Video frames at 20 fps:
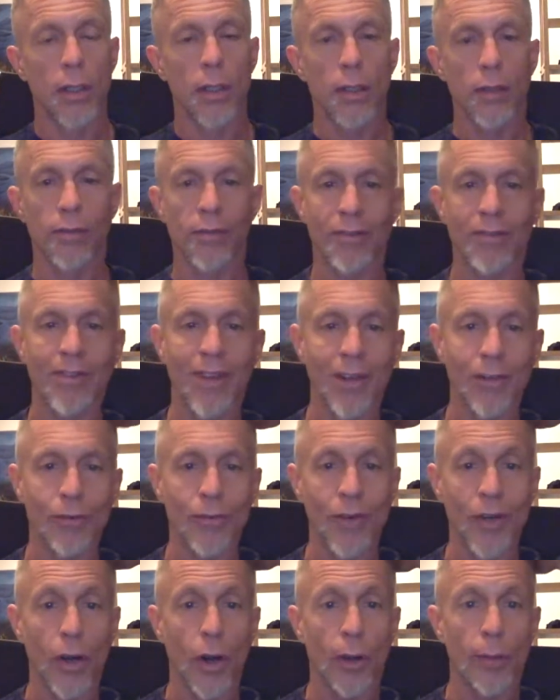Because it sounds
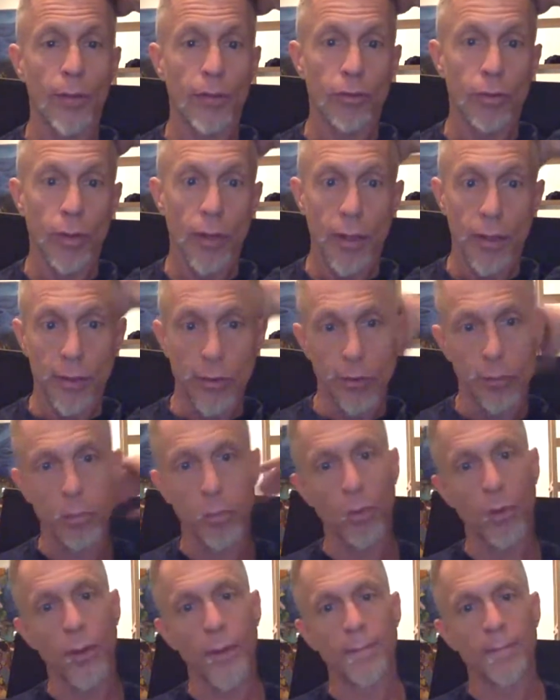very arbitrary at this
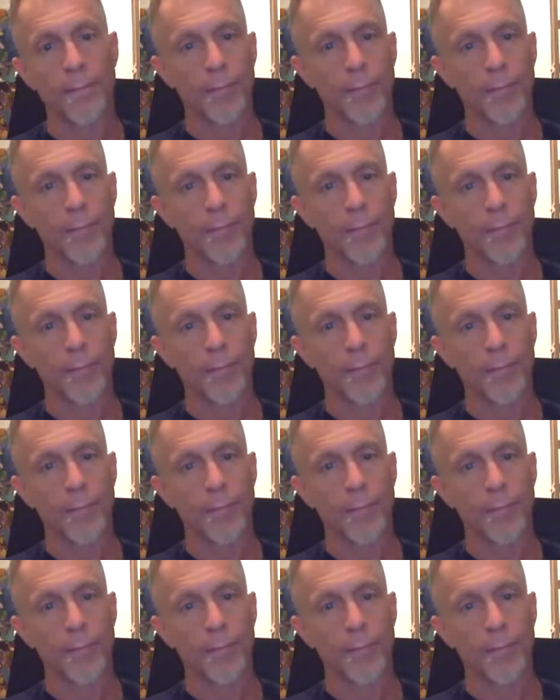point.